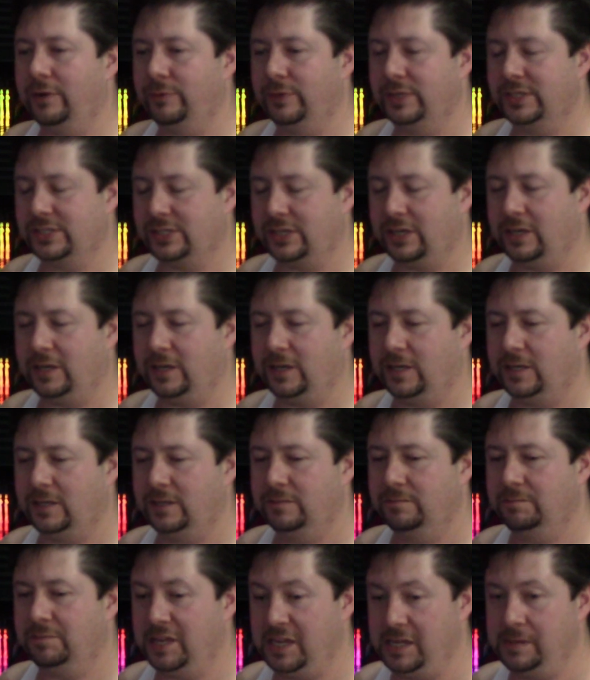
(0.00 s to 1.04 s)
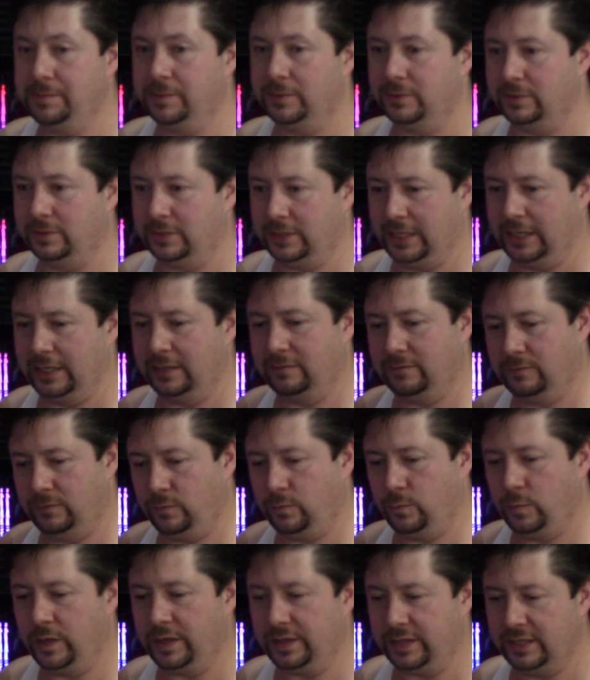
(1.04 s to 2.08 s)
we saw people like
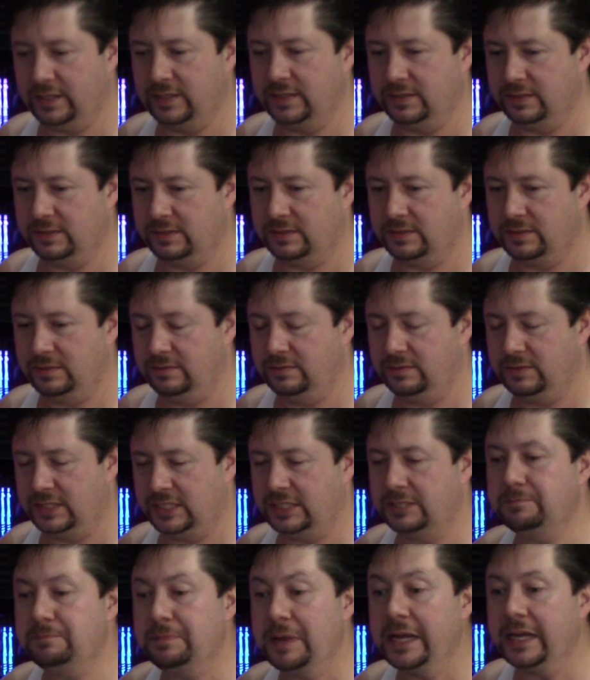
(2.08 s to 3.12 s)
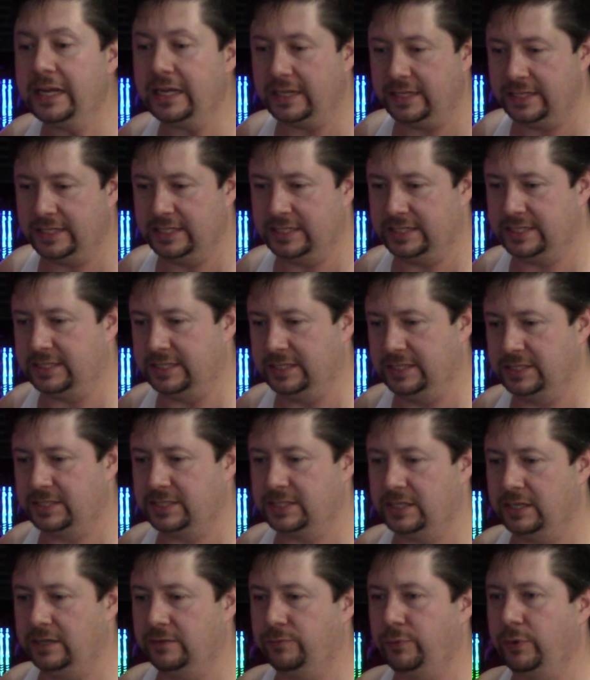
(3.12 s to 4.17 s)
within spitting distance
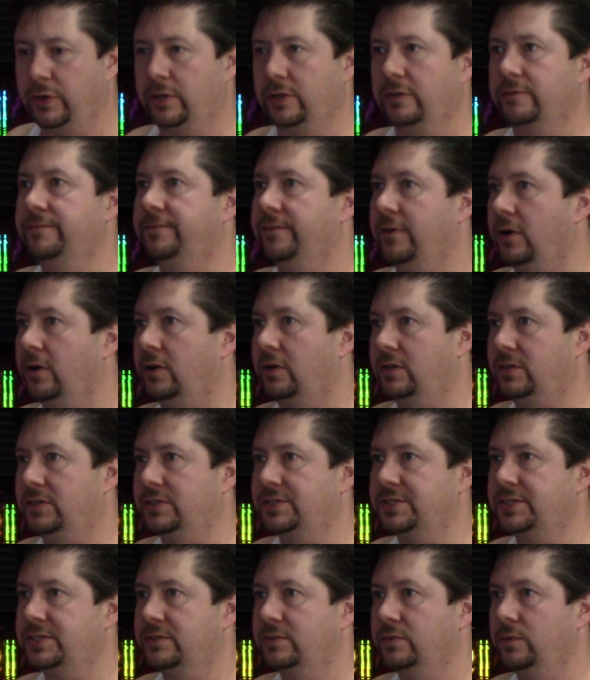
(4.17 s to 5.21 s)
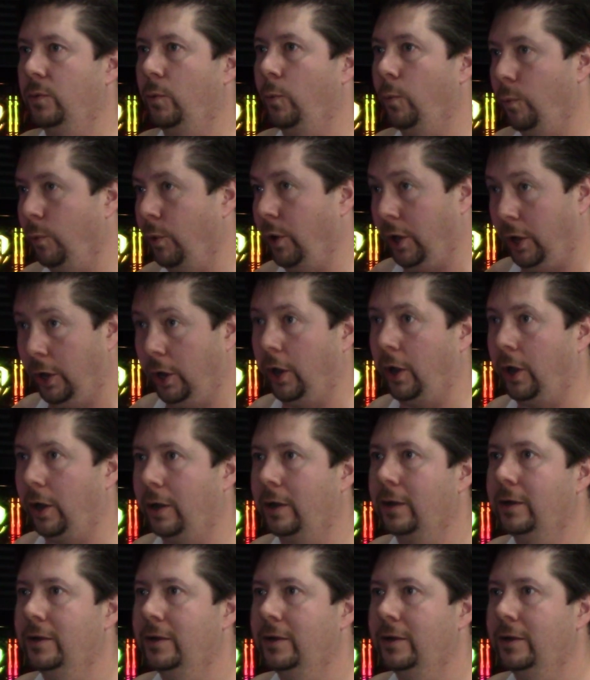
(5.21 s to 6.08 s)
of where the falls were.